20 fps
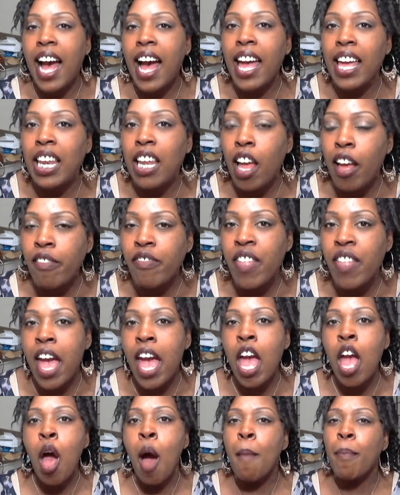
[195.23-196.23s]
I love
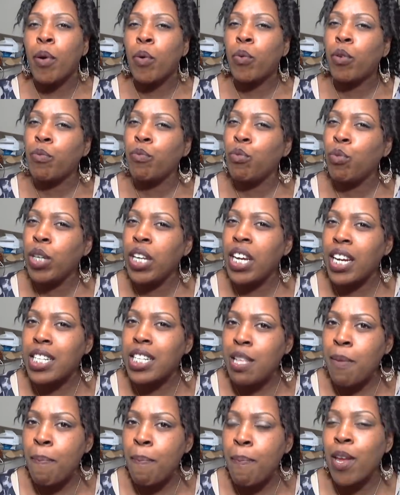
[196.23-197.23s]
that. But when we
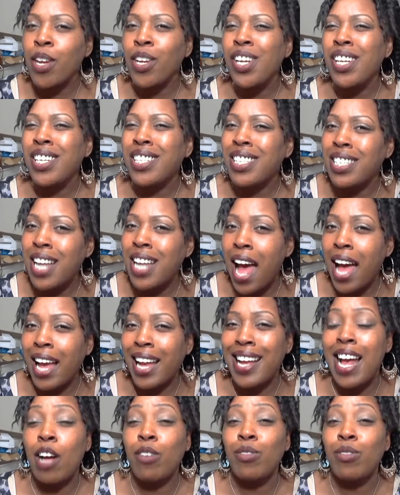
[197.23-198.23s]
experience
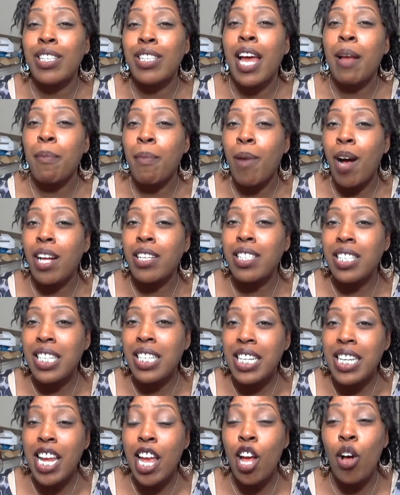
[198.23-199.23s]
knockouts like
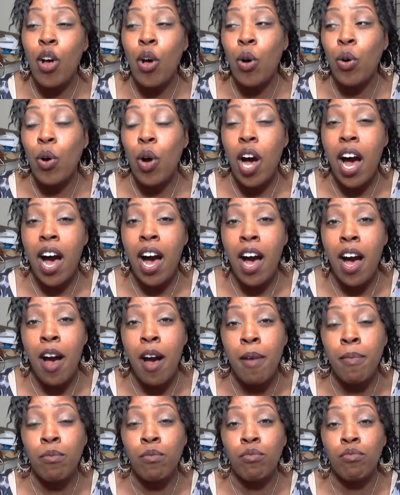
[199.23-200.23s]

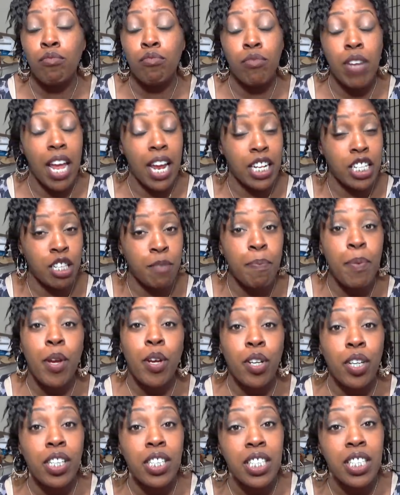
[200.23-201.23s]
Montiel
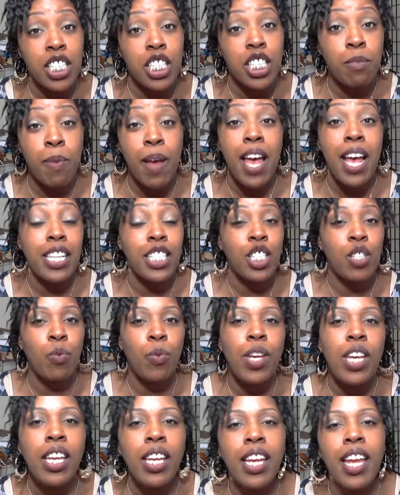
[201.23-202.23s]
experienced this past
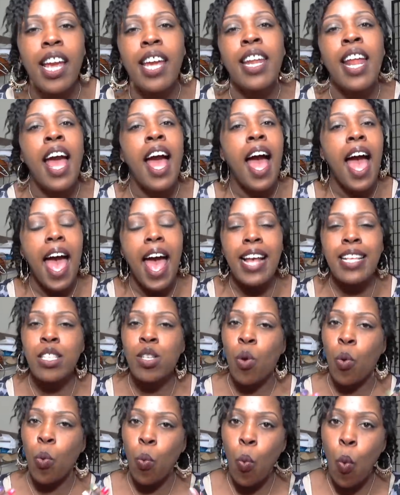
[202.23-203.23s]
weekend,
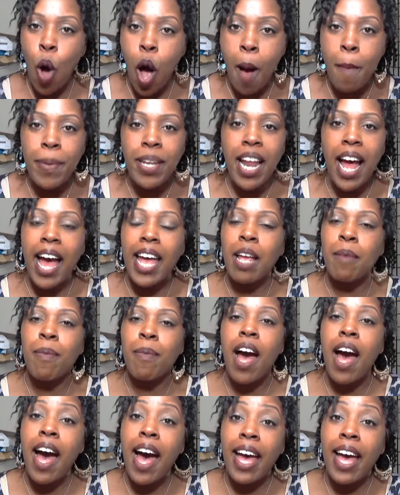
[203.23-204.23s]
as a woman, I am
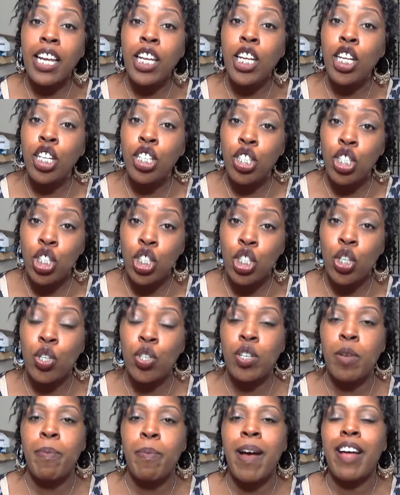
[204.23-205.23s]
highly
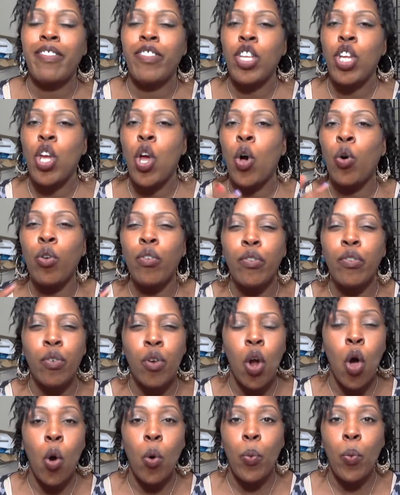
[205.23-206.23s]
concerned about the
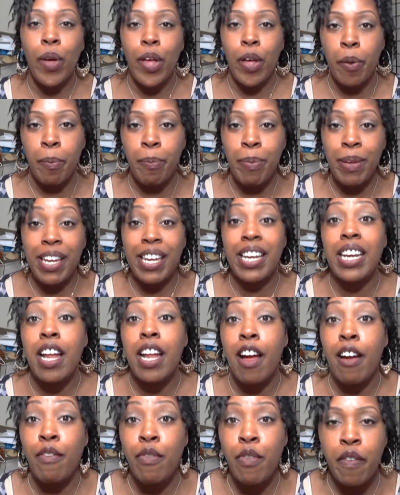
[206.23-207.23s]
overall well-being
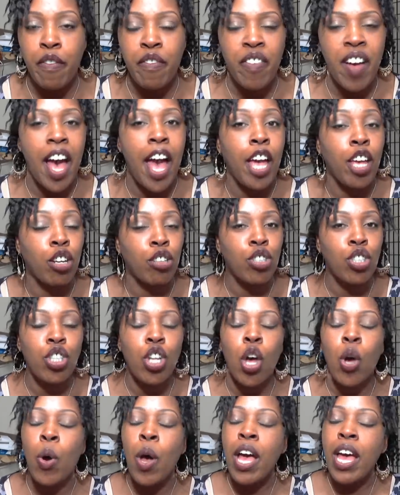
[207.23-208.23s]
of the fighter.
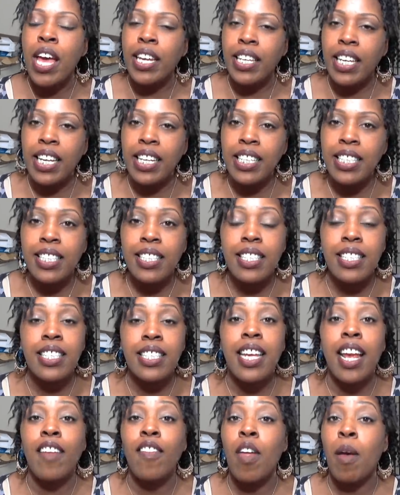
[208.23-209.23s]
So needless to
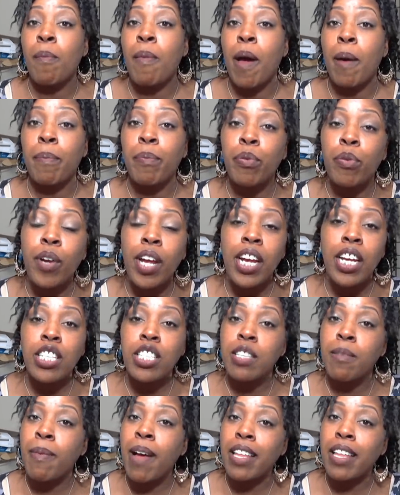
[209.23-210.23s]
say that my
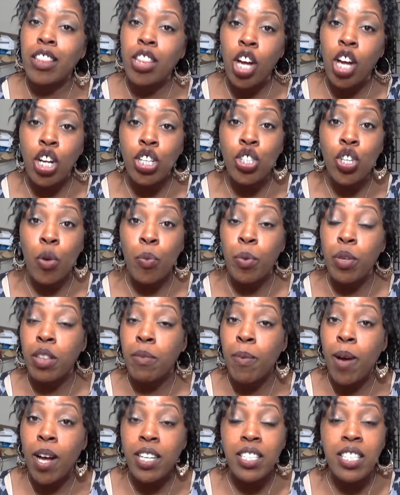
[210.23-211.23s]
prayers and my thoughts are
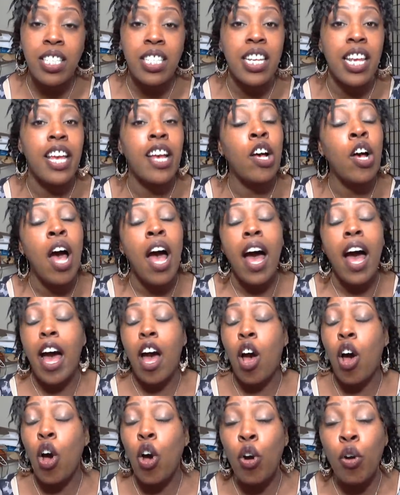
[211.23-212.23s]
with Montiel.
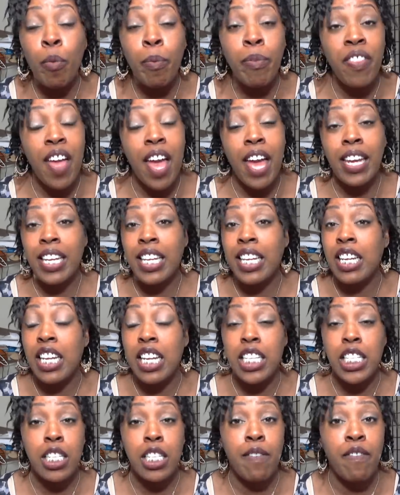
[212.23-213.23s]
I hope that he
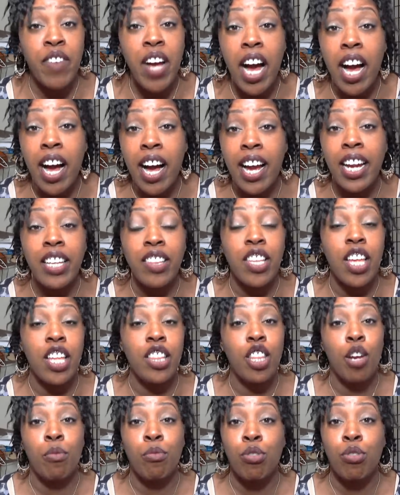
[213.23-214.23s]
is fine,
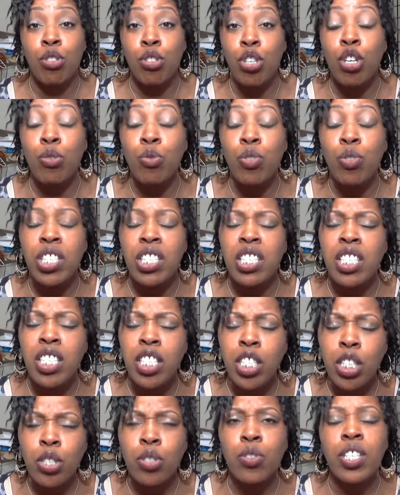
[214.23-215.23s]
that there was no
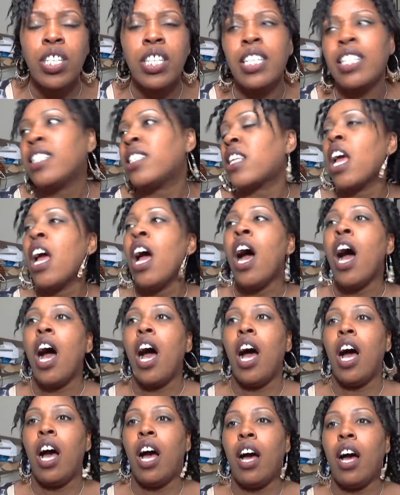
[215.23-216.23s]
serious
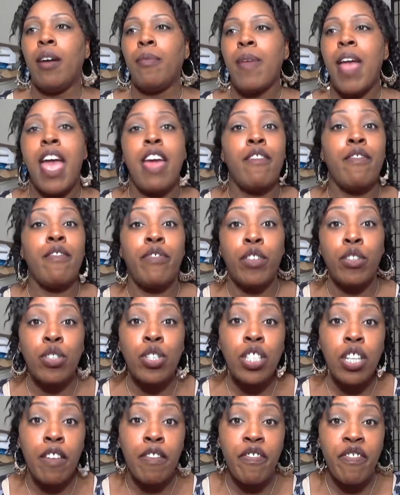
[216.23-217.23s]

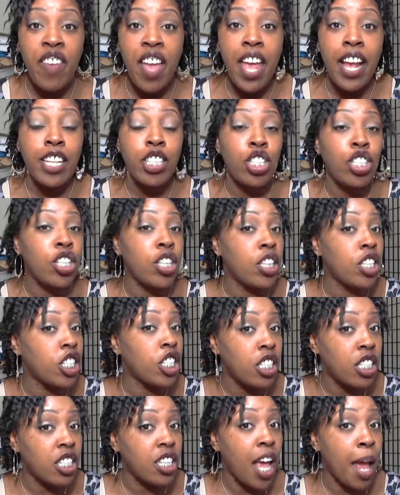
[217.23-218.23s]
adverse effects to
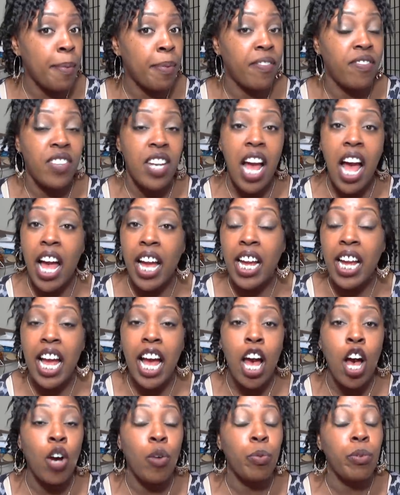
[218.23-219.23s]
this type of
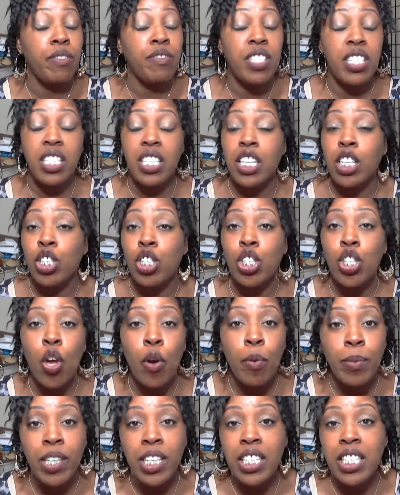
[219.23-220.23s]
knockout. We've seen
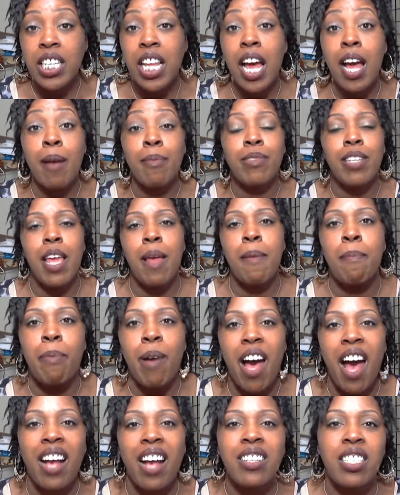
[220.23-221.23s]
so many times in
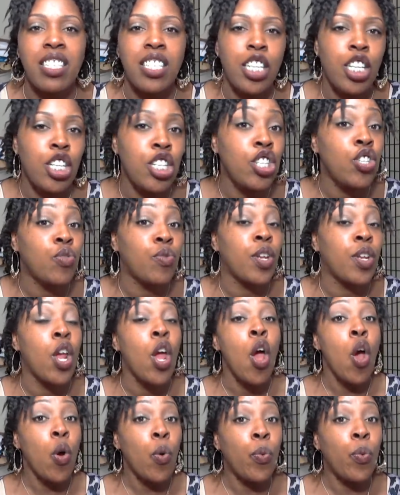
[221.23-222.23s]
boxing history
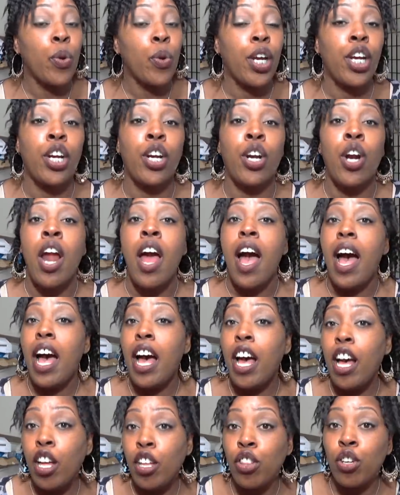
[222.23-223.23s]
where
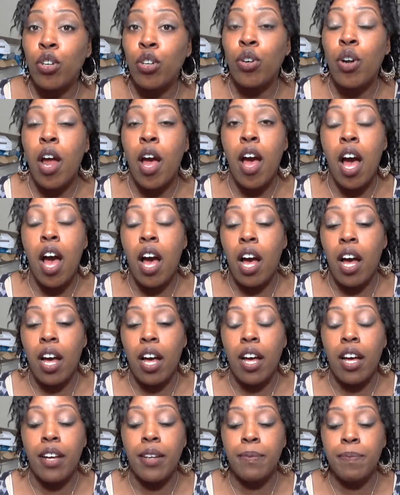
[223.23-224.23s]
other
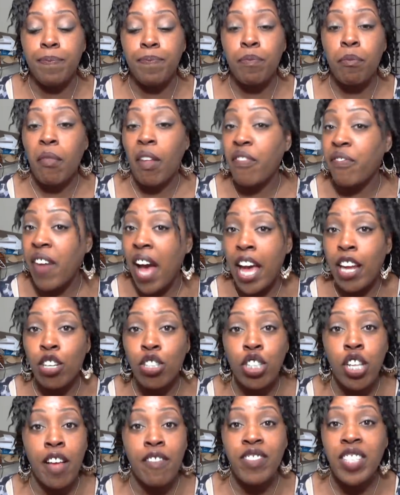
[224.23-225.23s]

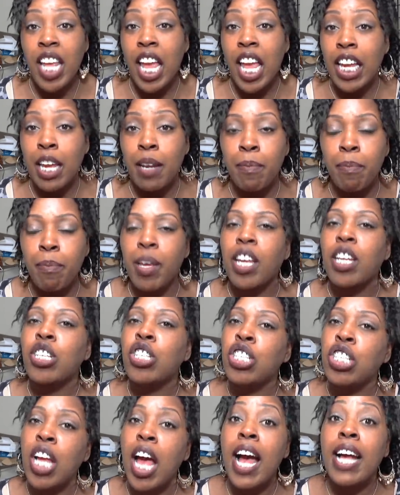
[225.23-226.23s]
fighters have taken big
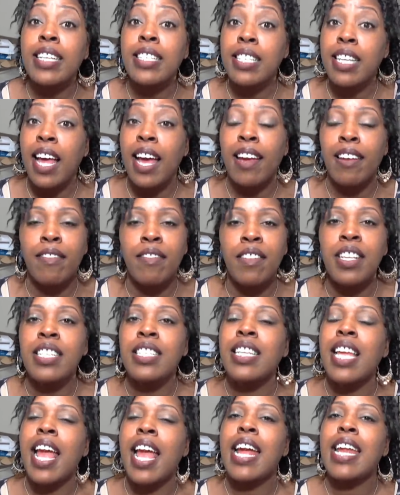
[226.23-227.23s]
shots like
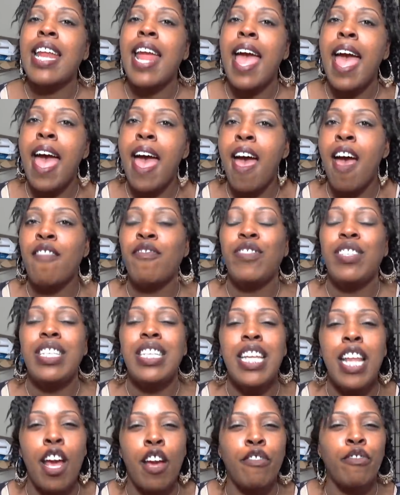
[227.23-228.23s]
this and have
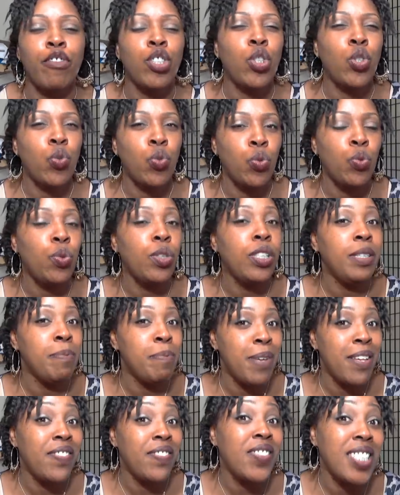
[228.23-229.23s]
never truly
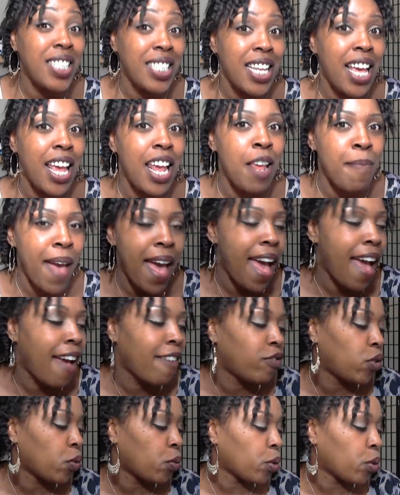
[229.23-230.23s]
been the same
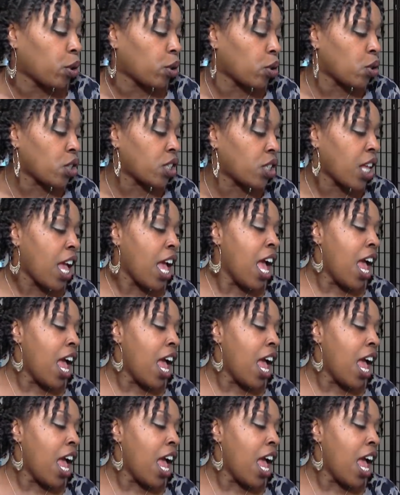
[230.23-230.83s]
afterwards.